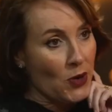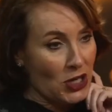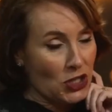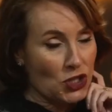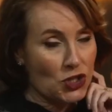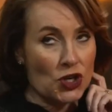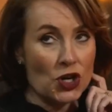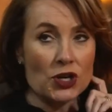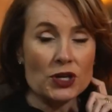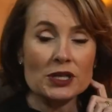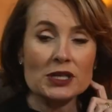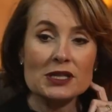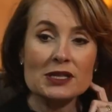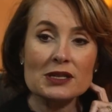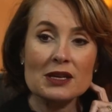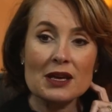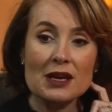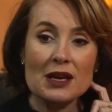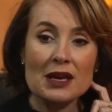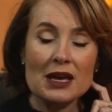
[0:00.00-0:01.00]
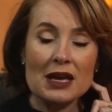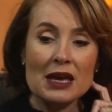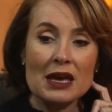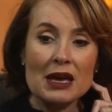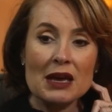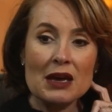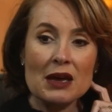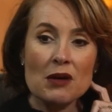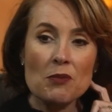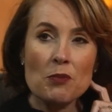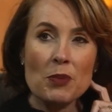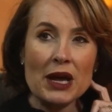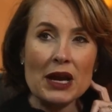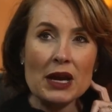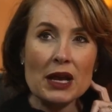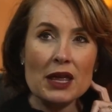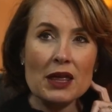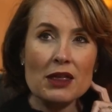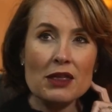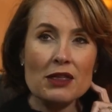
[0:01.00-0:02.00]
brushstrokes.
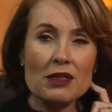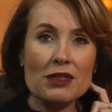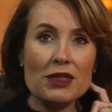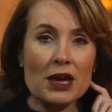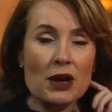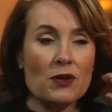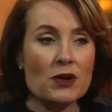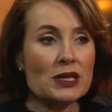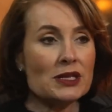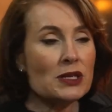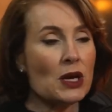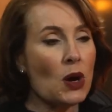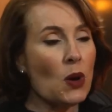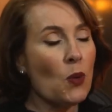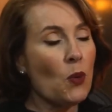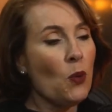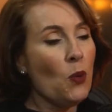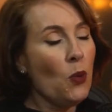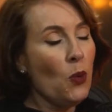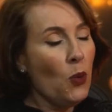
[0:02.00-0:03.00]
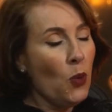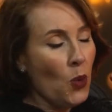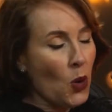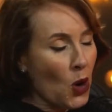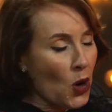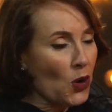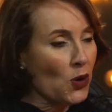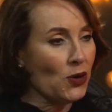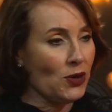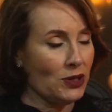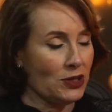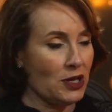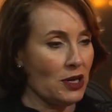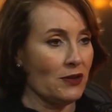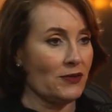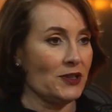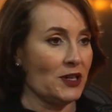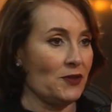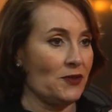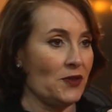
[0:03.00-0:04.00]
But there is a world
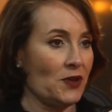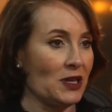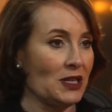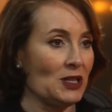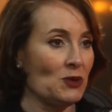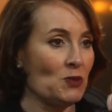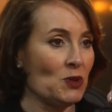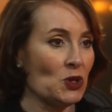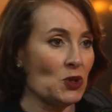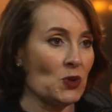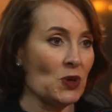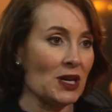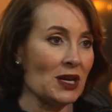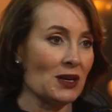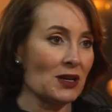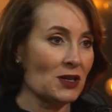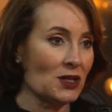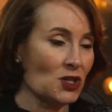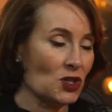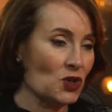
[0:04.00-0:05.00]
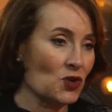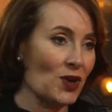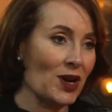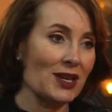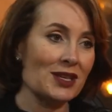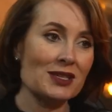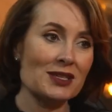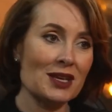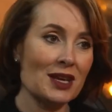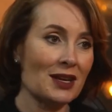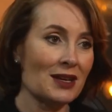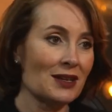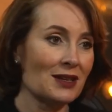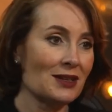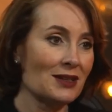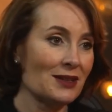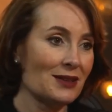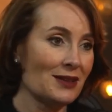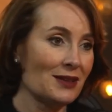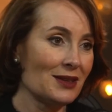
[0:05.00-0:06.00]
of difference between stress
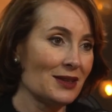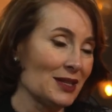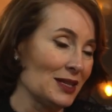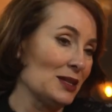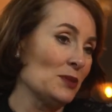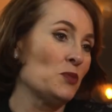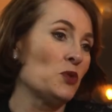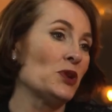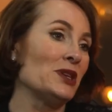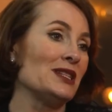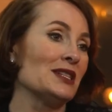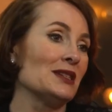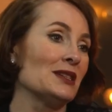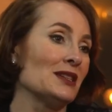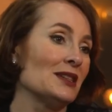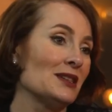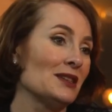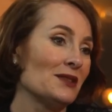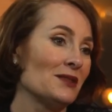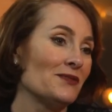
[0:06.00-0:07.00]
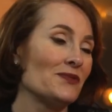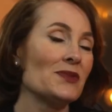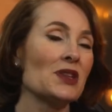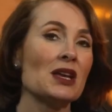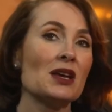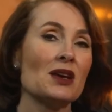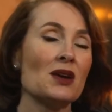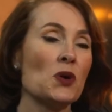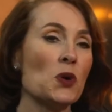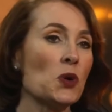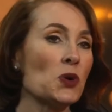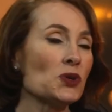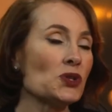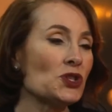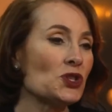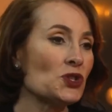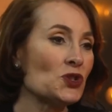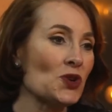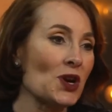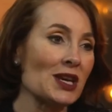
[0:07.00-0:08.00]
and disappointed, mm-hmm. or
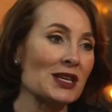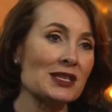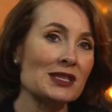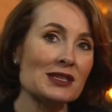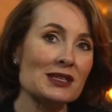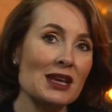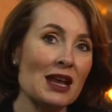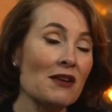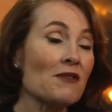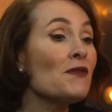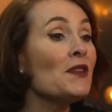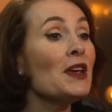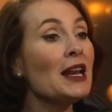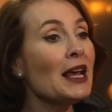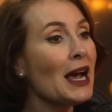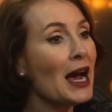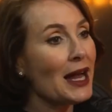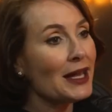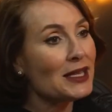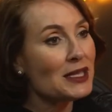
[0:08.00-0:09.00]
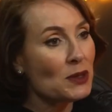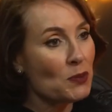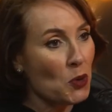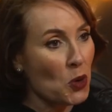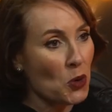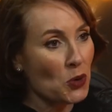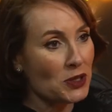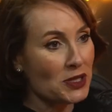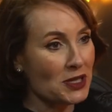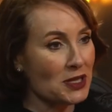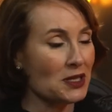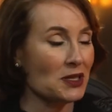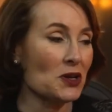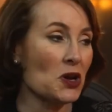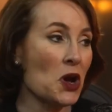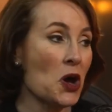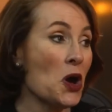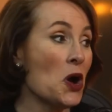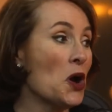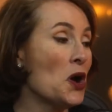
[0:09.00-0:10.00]
stress and feeling unsupported,
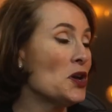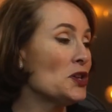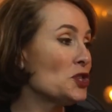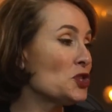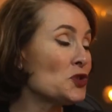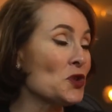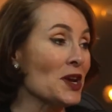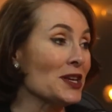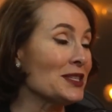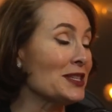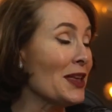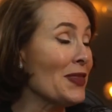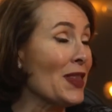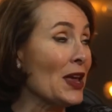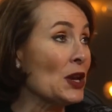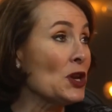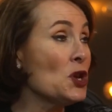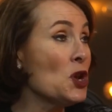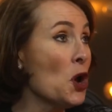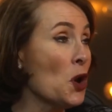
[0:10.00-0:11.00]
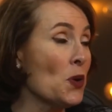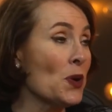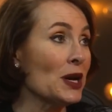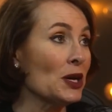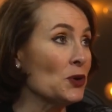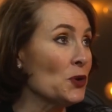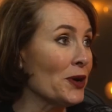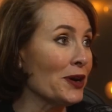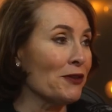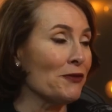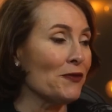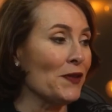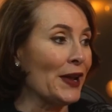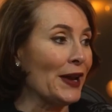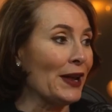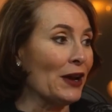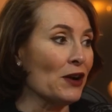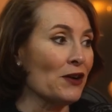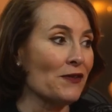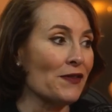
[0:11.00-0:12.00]
stress and that knowing, knowing
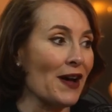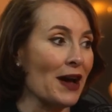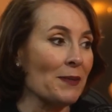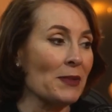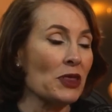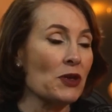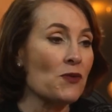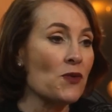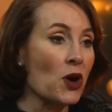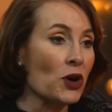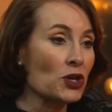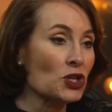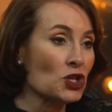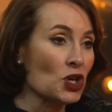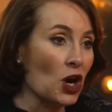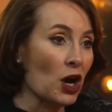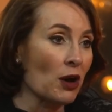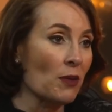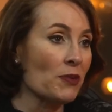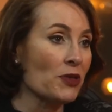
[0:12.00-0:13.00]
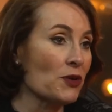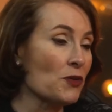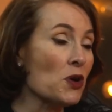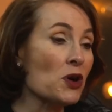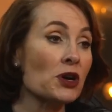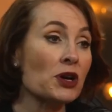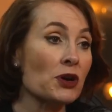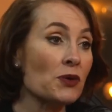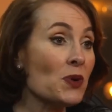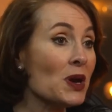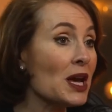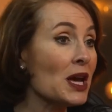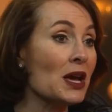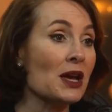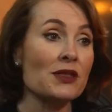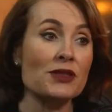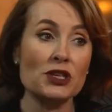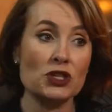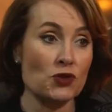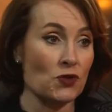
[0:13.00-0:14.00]
feeling of I'm in the wrong job, the wrong
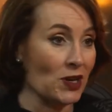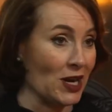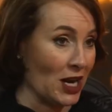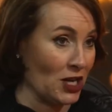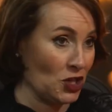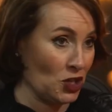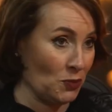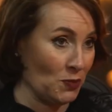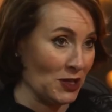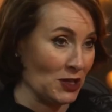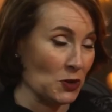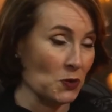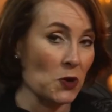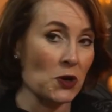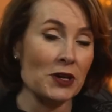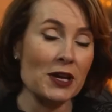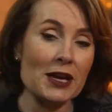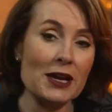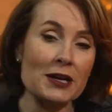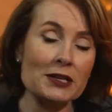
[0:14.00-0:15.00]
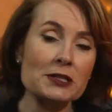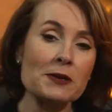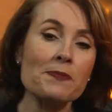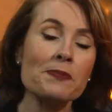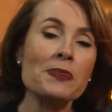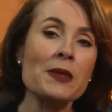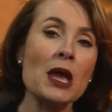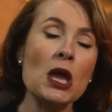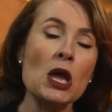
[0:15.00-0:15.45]
career, this relationship isn't working out.